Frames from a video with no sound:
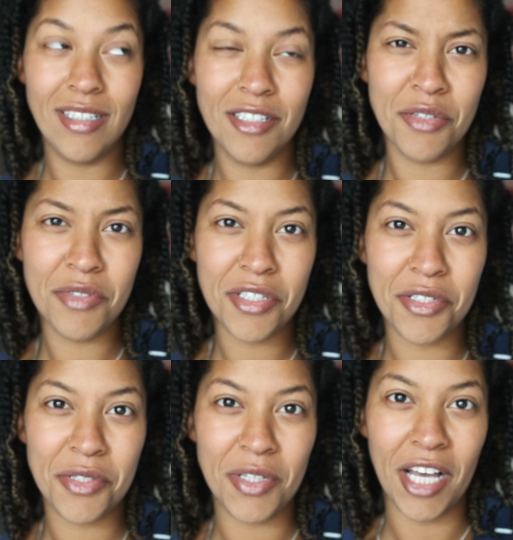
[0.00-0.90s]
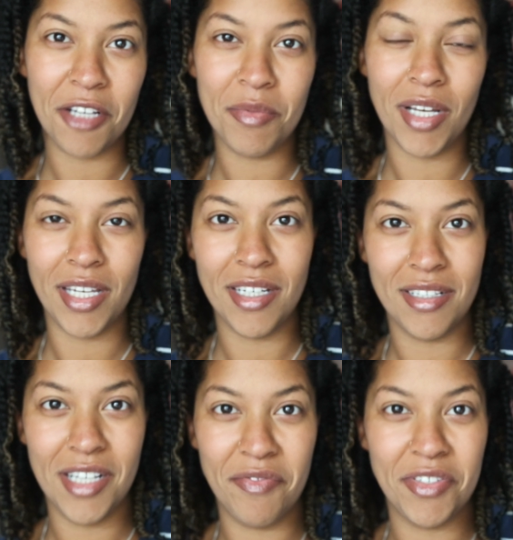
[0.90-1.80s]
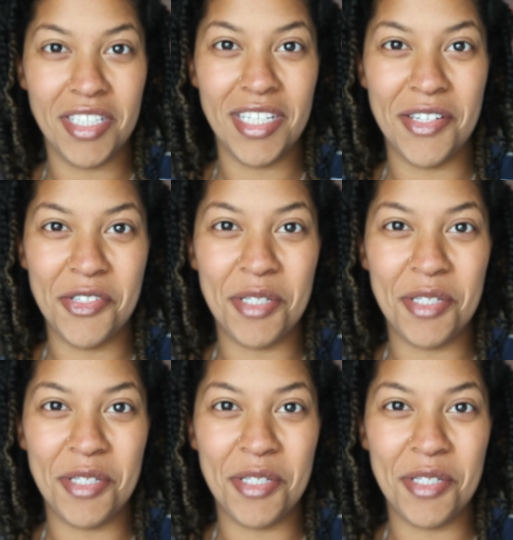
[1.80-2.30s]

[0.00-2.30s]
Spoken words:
She wasn't too loud, but I could definitely hear